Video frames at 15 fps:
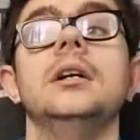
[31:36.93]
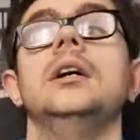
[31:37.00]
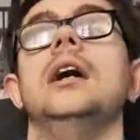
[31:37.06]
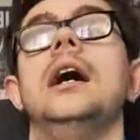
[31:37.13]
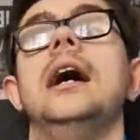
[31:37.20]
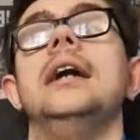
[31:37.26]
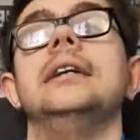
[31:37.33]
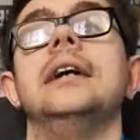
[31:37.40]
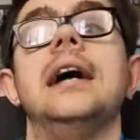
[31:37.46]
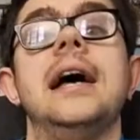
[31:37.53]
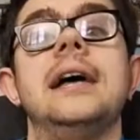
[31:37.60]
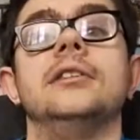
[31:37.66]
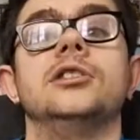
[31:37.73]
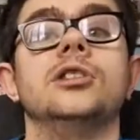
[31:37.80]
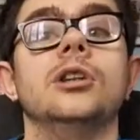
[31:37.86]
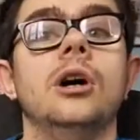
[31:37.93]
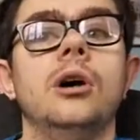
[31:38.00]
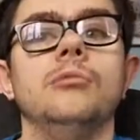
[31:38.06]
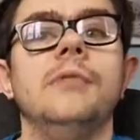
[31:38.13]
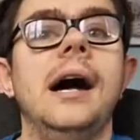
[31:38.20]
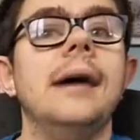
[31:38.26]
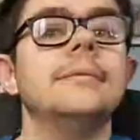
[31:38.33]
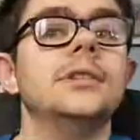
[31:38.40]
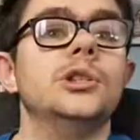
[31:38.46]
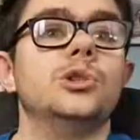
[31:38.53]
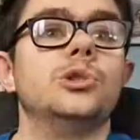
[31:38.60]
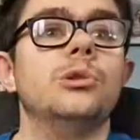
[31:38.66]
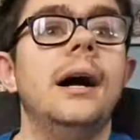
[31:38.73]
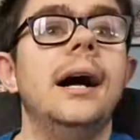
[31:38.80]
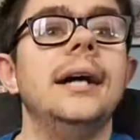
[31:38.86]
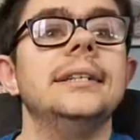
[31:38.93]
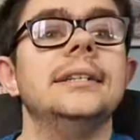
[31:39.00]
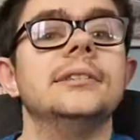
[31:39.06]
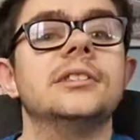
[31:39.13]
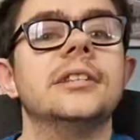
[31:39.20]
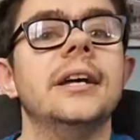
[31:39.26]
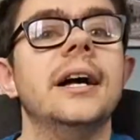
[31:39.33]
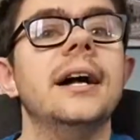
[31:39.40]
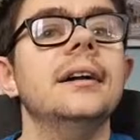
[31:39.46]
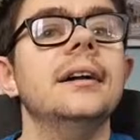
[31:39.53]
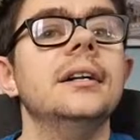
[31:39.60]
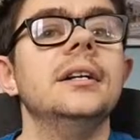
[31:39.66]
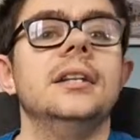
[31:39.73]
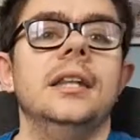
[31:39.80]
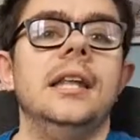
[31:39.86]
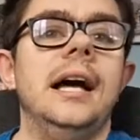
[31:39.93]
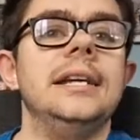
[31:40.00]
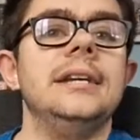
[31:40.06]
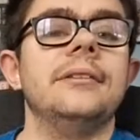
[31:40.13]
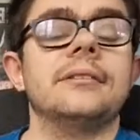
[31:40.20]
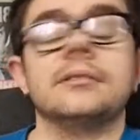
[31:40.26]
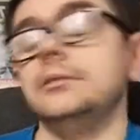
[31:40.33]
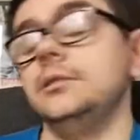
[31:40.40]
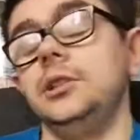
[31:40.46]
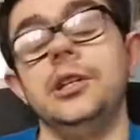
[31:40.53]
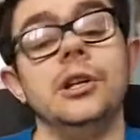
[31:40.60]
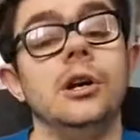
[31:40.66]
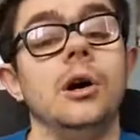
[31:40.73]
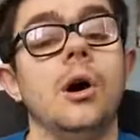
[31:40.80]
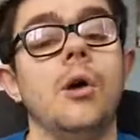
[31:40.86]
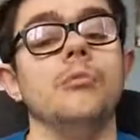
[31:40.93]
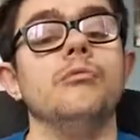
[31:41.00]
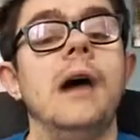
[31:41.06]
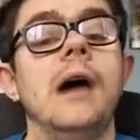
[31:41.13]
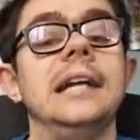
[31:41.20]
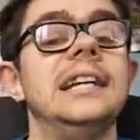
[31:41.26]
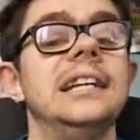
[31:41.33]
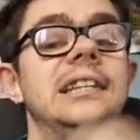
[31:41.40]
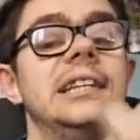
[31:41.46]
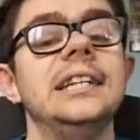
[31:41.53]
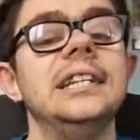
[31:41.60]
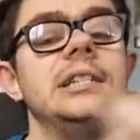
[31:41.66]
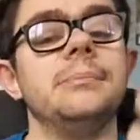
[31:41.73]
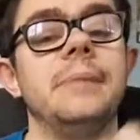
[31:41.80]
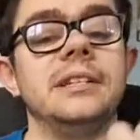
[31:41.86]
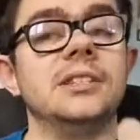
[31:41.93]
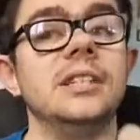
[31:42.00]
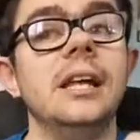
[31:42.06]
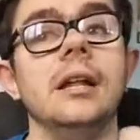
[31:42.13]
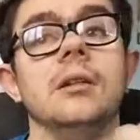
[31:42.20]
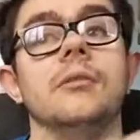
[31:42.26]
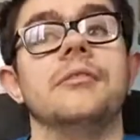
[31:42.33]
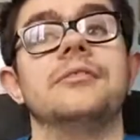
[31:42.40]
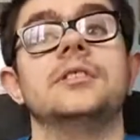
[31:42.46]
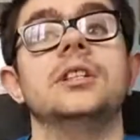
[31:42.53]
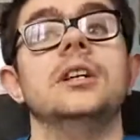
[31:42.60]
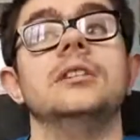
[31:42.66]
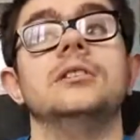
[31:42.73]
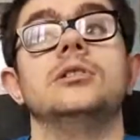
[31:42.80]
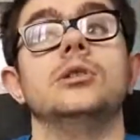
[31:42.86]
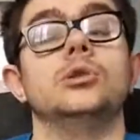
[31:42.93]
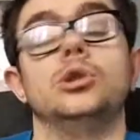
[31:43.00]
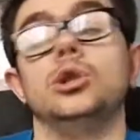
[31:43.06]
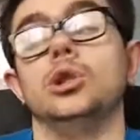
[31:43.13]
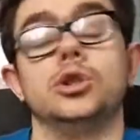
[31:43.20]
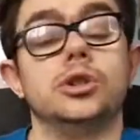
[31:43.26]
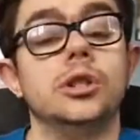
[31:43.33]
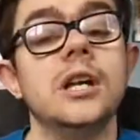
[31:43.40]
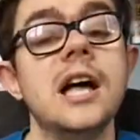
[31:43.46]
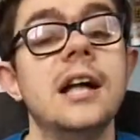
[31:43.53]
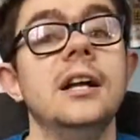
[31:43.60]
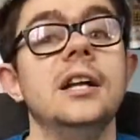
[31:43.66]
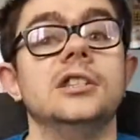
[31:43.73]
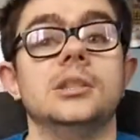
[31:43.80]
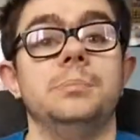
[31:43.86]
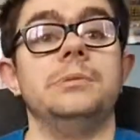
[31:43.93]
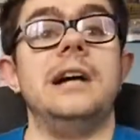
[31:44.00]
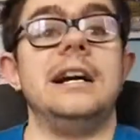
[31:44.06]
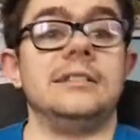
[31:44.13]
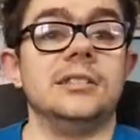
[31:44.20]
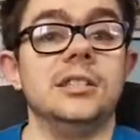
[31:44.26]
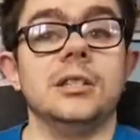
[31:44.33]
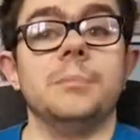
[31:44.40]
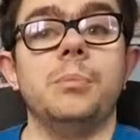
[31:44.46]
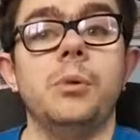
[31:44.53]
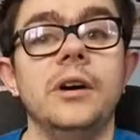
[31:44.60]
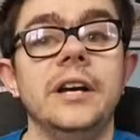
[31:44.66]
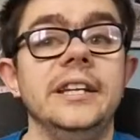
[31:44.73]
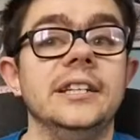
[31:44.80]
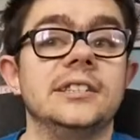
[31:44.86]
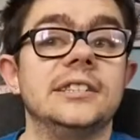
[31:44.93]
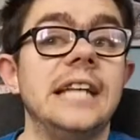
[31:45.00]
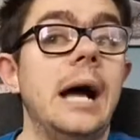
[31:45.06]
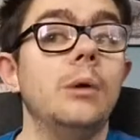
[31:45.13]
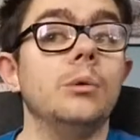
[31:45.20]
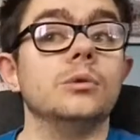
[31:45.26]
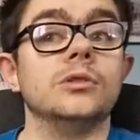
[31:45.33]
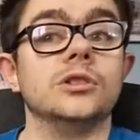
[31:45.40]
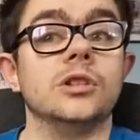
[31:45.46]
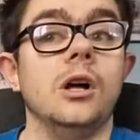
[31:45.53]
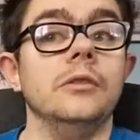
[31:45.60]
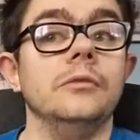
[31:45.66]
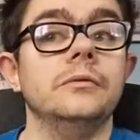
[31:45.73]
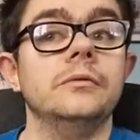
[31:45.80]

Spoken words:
And so rather than trying to write a lead myself to practice at putting the sounds on,